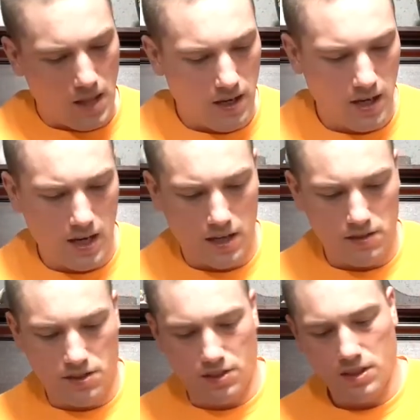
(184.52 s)

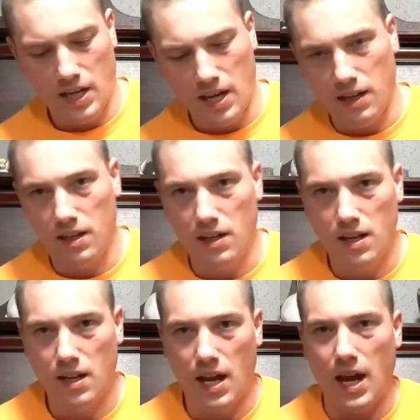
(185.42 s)
And
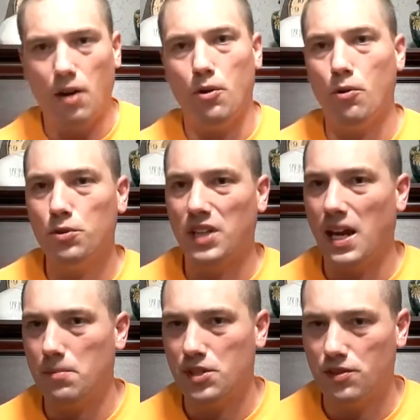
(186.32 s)
how old
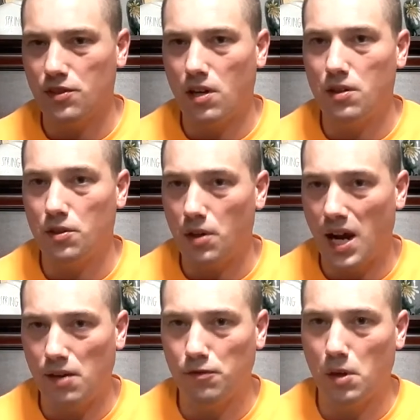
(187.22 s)
Gambesons are or
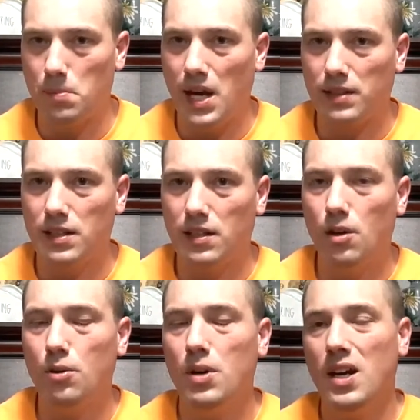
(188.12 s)
how far back they
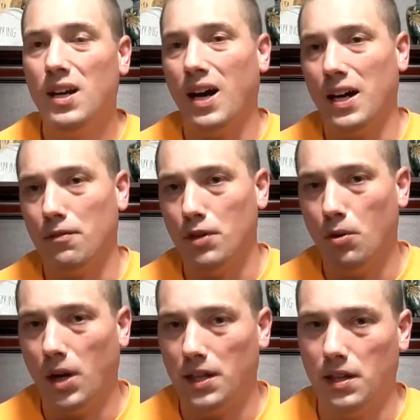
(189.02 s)
go, I have
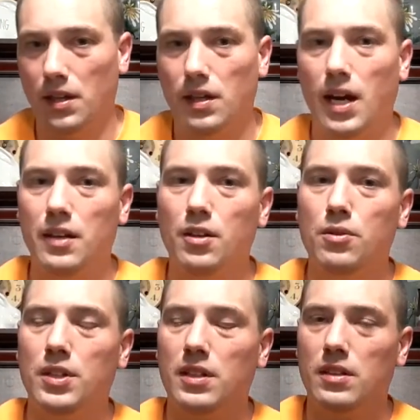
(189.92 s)
no idea. I
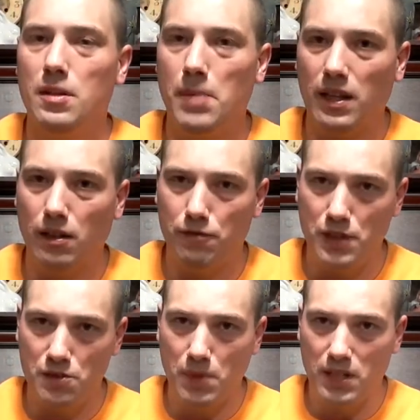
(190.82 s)
know at the Battle of
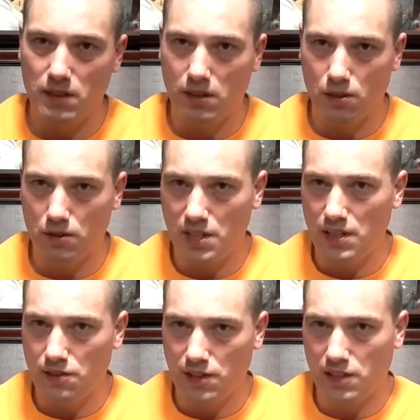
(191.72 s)
Visby in
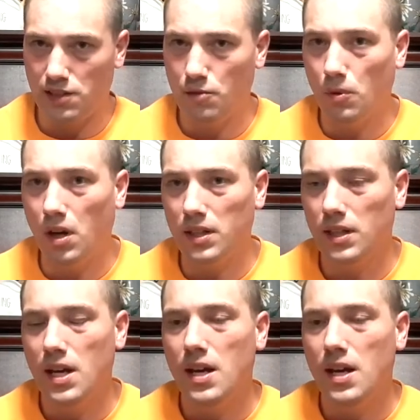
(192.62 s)
1361,